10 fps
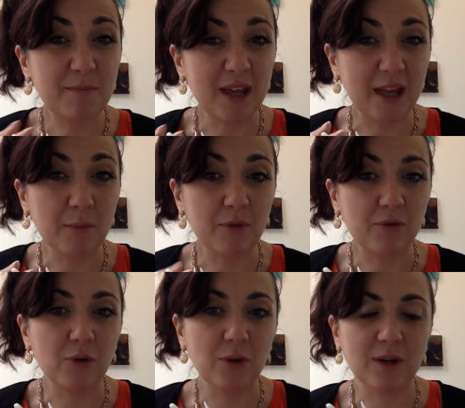bit
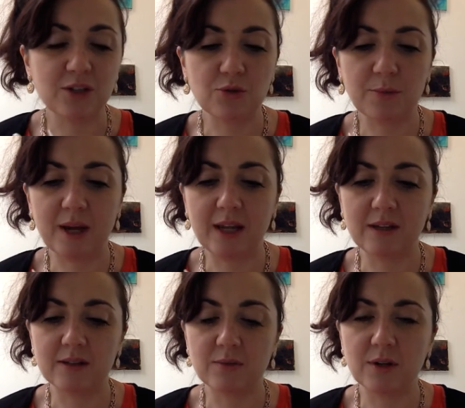before you add your
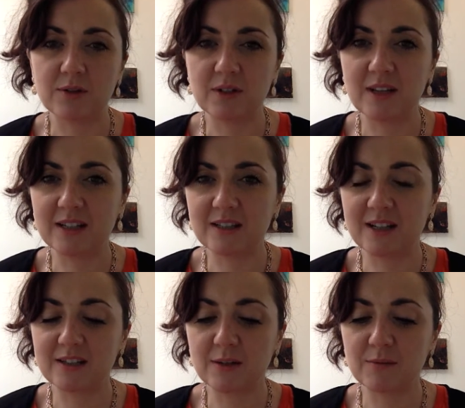paint as well. So
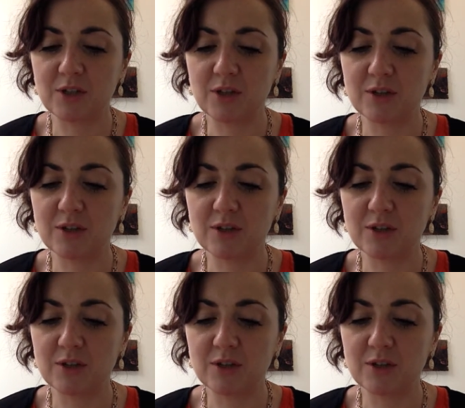that's up to you.